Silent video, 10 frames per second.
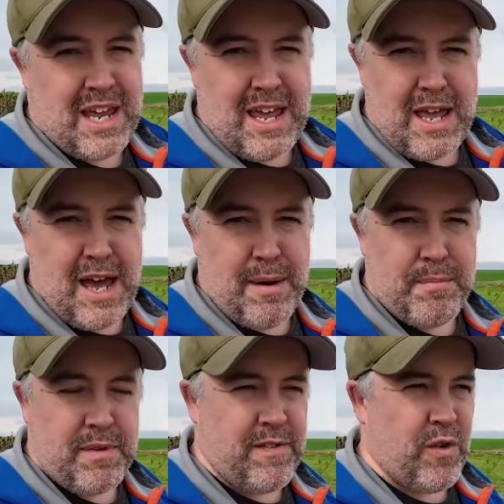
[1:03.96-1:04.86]
here
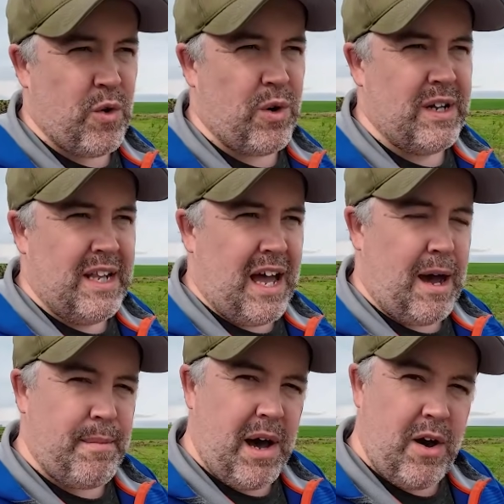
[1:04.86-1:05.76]
before.
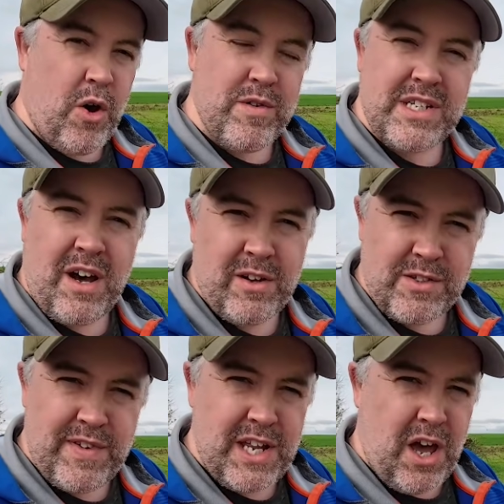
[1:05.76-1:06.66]
Our Horace
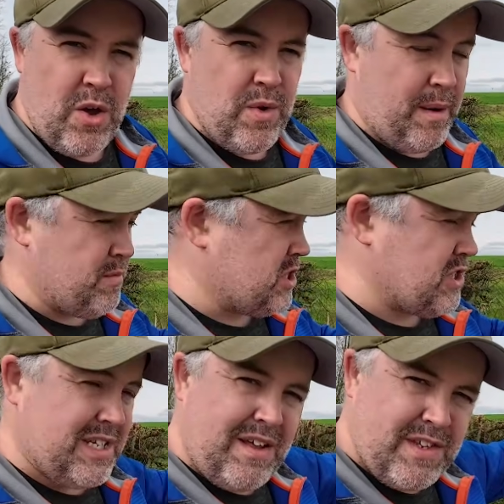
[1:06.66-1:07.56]
Isles video was
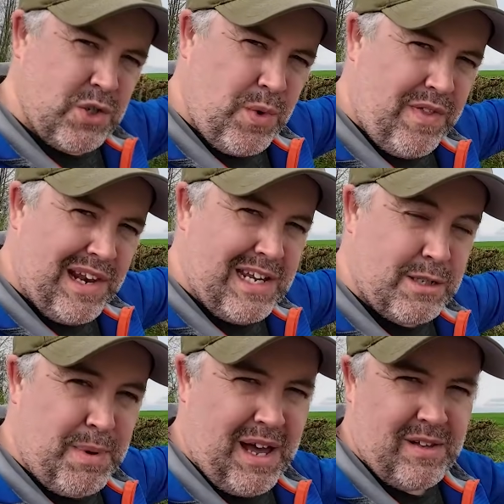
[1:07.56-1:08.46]
just here. This is where the Leeds
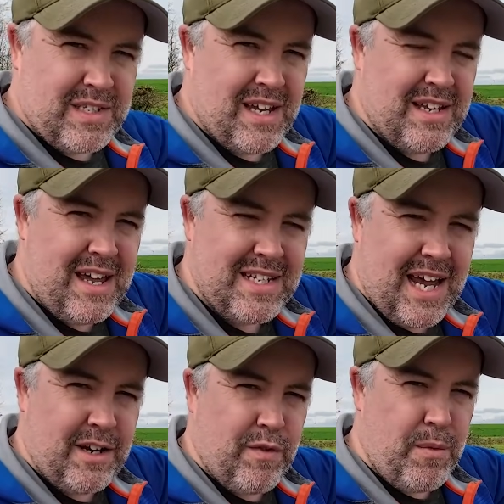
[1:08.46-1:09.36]
Pals
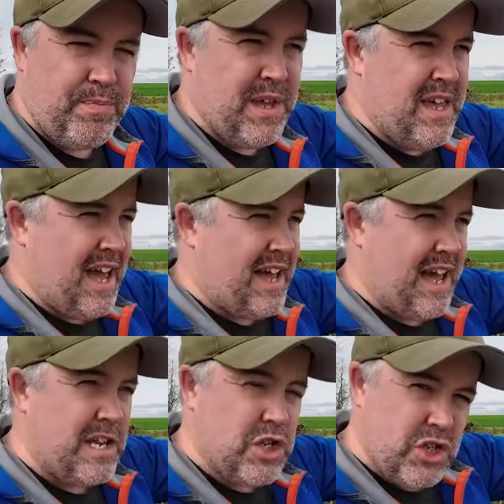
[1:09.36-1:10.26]
attacked from,
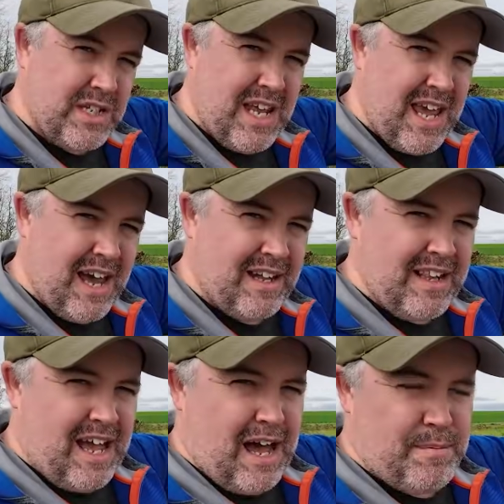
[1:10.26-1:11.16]
and just here,
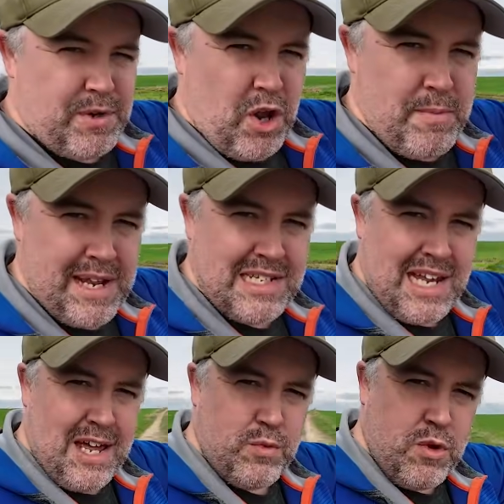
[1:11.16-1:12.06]
no man's
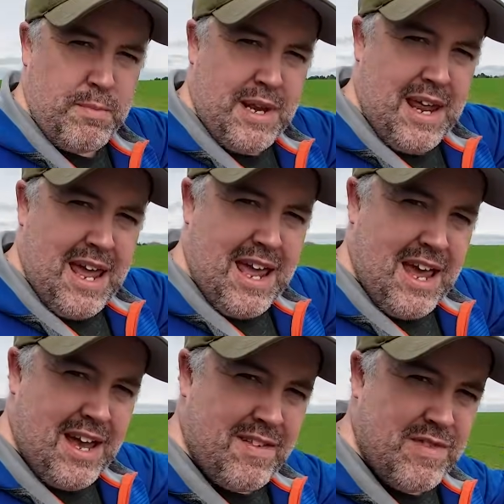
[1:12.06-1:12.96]
land would have been
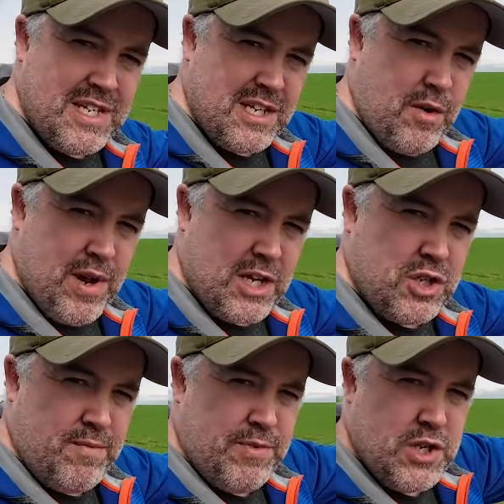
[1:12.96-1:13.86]
here in this
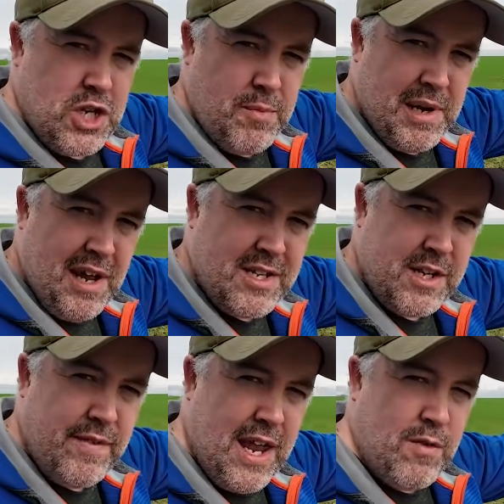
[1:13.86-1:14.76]
direction, the German lines
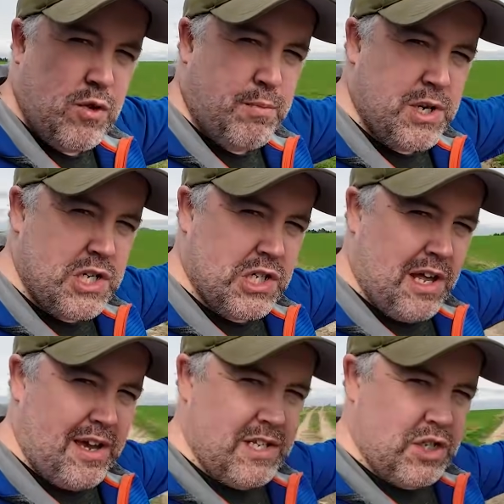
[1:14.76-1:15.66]
over here and the British
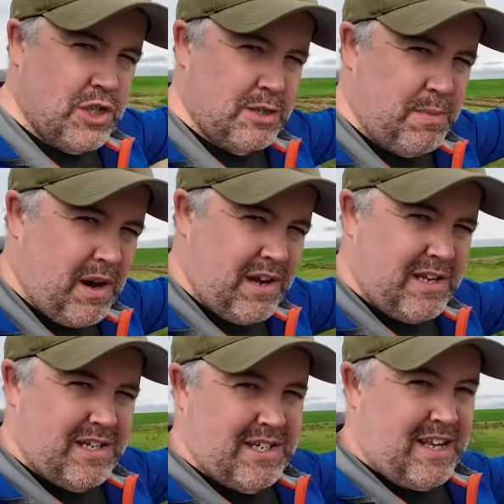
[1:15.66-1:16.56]
lines just
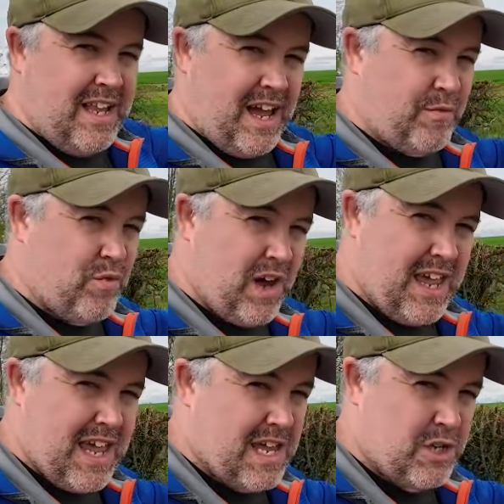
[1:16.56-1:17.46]
behind us. And right
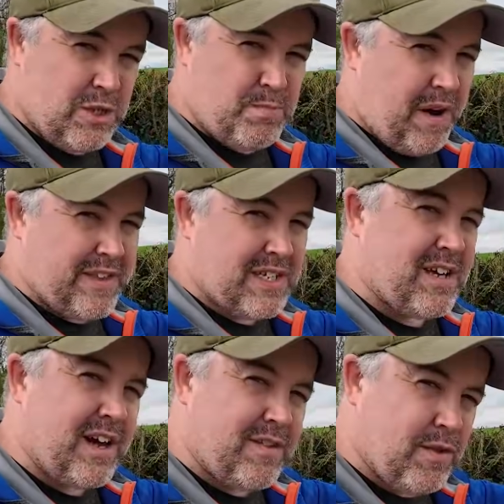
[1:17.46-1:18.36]
here, just by the
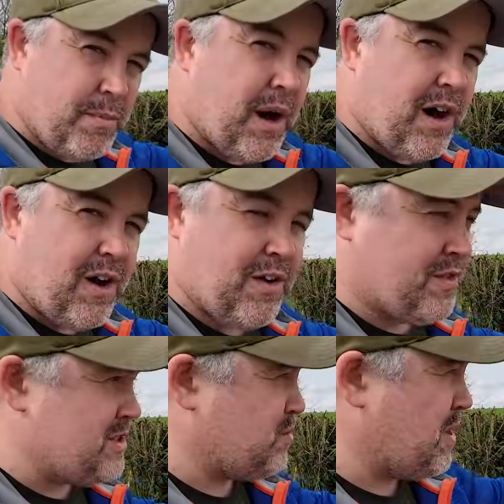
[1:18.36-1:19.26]
side of the
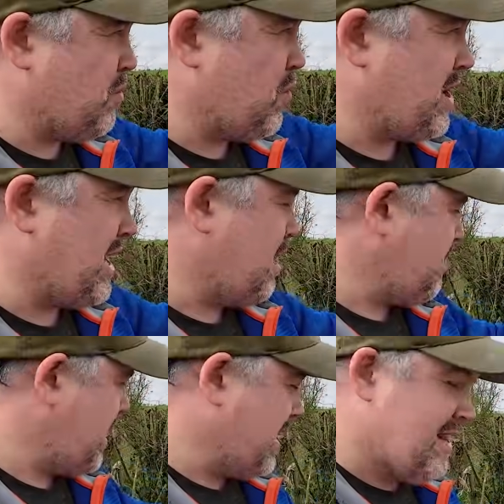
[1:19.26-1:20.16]
path as we are walking
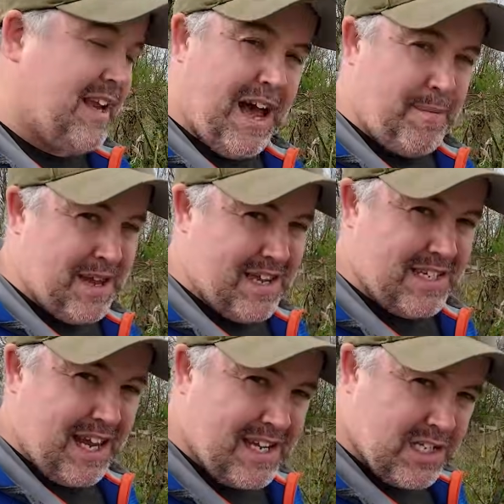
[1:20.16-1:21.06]
up here,
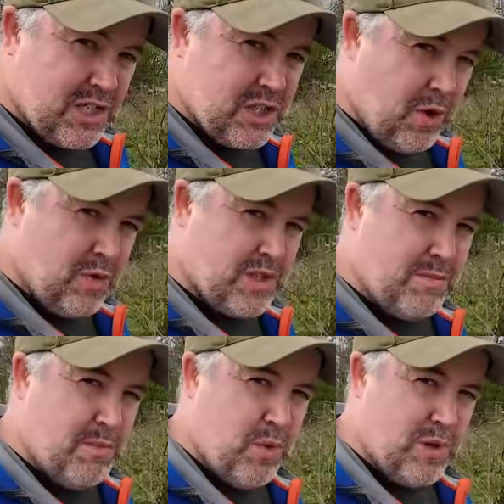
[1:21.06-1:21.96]
is a Stokes
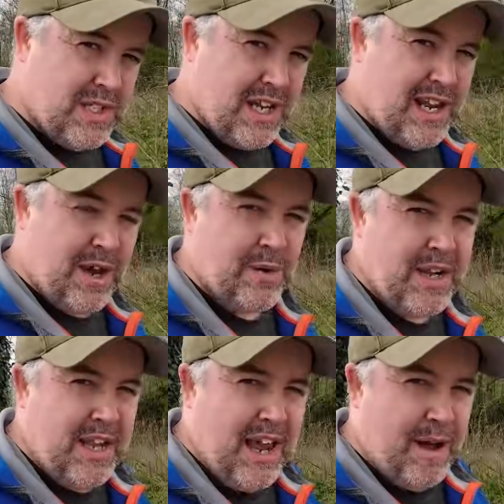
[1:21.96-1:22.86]
mortar. Now,
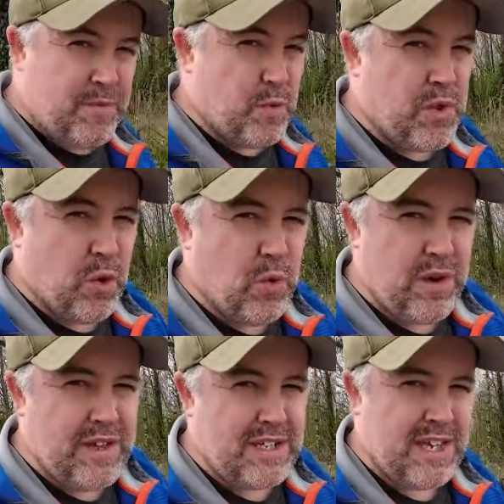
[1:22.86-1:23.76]
with all
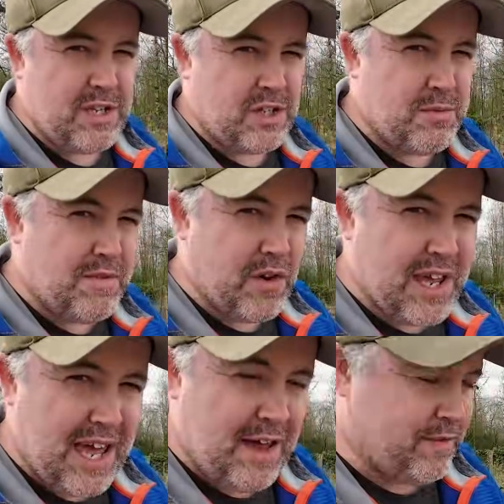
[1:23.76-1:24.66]
of these things, you have to be very
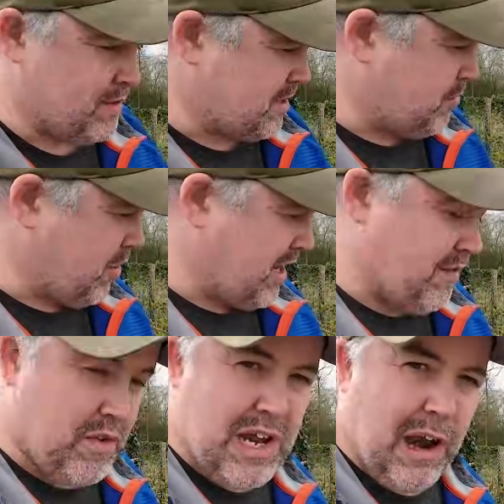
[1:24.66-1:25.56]
careful, so I'm not
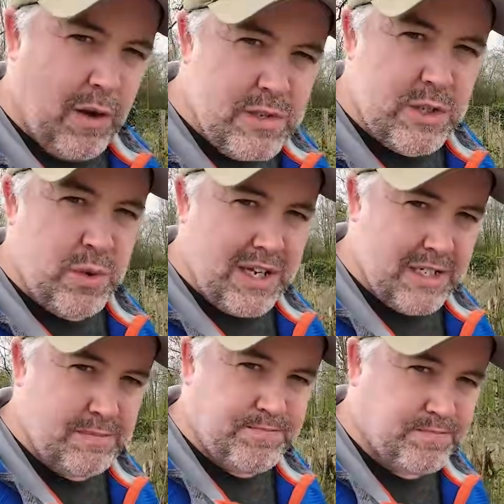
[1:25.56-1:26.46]
getting very close to it,